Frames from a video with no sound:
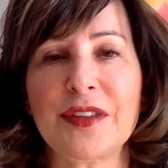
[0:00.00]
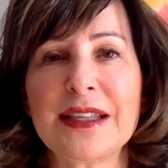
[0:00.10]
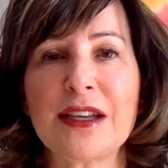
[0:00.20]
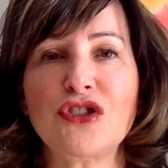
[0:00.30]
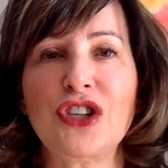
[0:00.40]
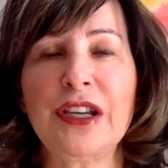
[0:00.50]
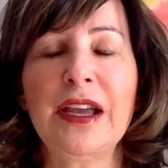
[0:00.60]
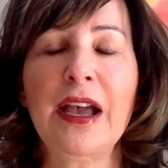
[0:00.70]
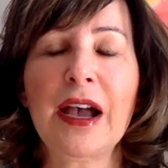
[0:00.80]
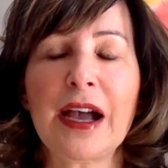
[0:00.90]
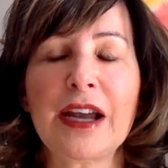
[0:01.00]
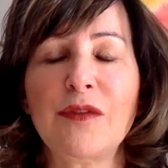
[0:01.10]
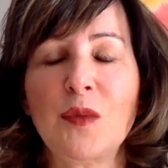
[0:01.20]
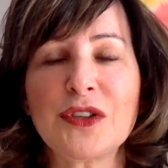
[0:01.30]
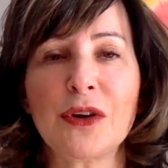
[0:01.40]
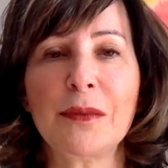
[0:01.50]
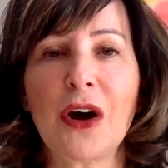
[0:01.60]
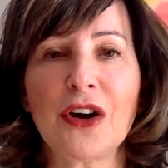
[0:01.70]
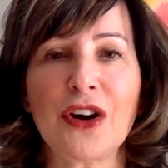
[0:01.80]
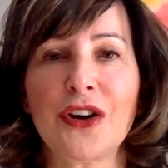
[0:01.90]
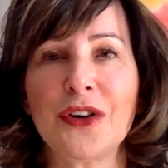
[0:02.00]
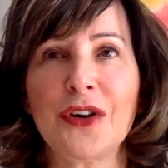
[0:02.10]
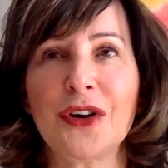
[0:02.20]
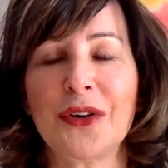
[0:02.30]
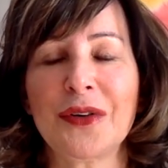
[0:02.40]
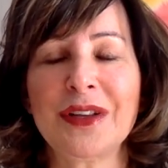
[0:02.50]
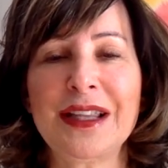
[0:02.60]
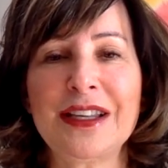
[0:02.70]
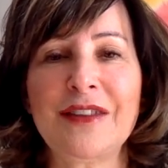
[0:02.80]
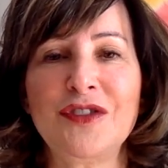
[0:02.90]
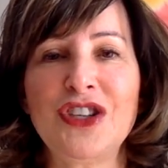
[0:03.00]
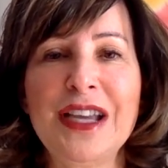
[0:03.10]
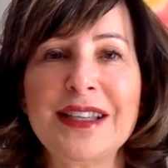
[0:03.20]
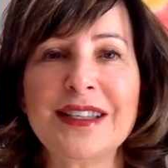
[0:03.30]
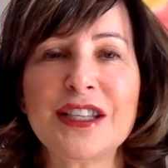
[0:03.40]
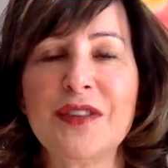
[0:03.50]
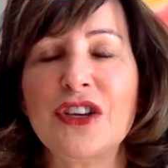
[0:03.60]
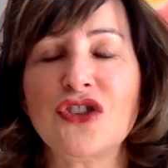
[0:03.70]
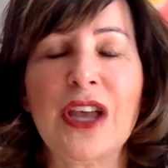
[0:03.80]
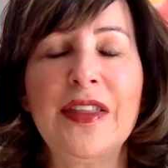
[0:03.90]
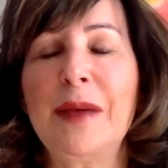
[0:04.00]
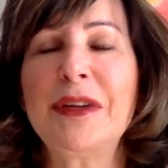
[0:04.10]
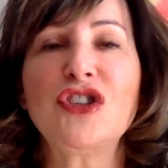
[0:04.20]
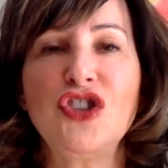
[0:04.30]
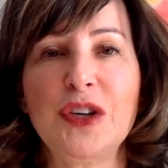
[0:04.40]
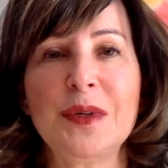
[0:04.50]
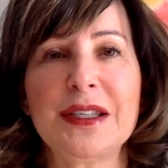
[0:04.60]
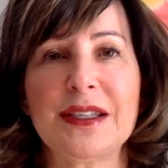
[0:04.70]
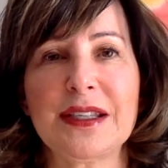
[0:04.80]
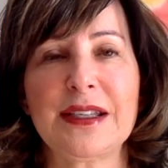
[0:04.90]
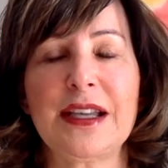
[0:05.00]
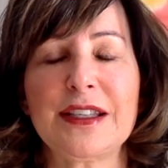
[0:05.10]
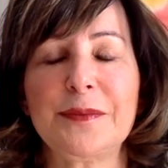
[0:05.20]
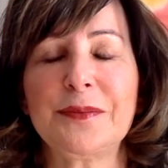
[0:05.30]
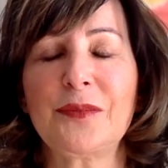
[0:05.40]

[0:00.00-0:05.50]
That's how she kind of was her marker, her that if she hit six figures, that meant she was a success.